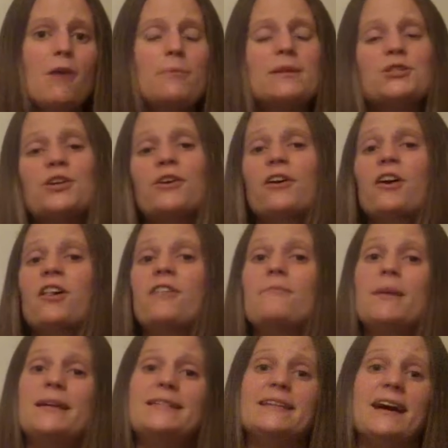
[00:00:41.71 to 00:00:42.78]
I'll be sharing all
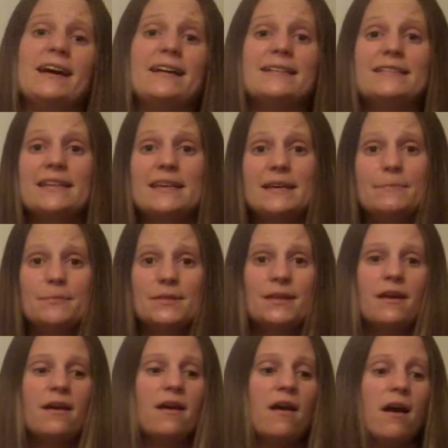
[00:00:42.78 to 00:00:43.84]
of my diet tips,
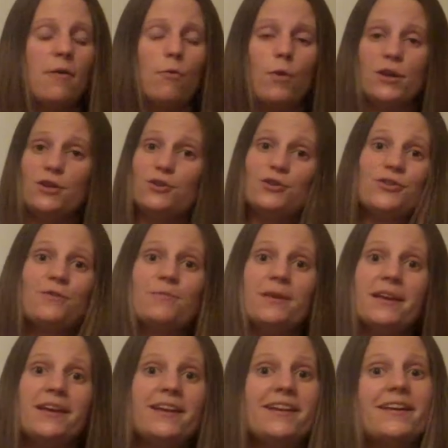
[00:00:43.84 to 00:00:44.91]
what you should be
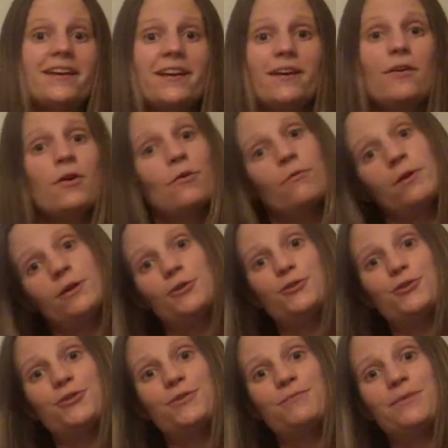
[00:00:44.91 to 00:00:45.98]
eating, what you
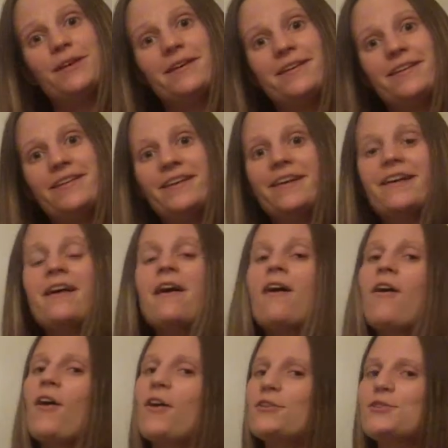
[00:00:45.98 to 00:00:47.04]
shouldn't be eating.
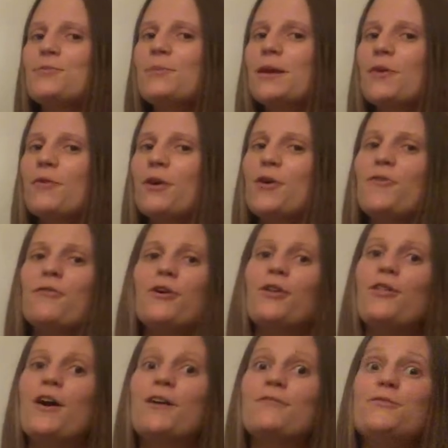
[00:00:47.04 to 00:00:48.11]
I'll also be going over a
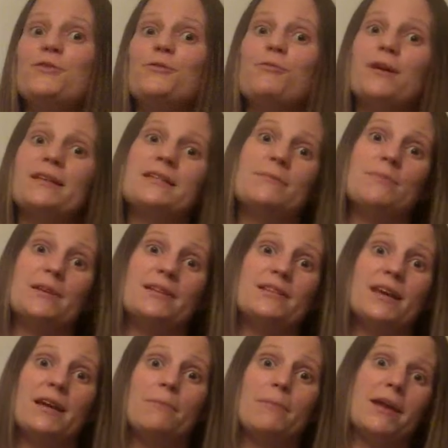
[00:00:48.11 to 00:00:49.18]
lot of new recipes
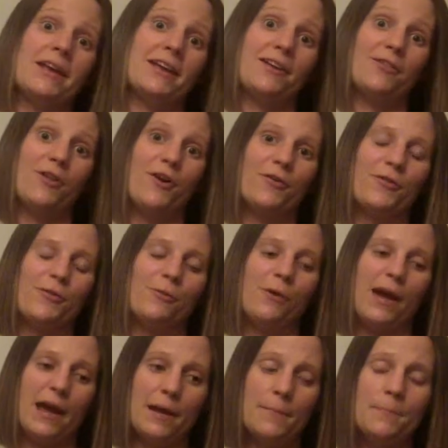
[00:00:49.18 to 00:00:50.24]
that I'm making along the
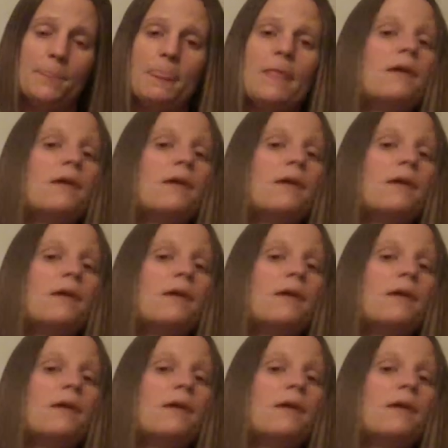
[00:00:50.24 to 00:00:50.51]
way.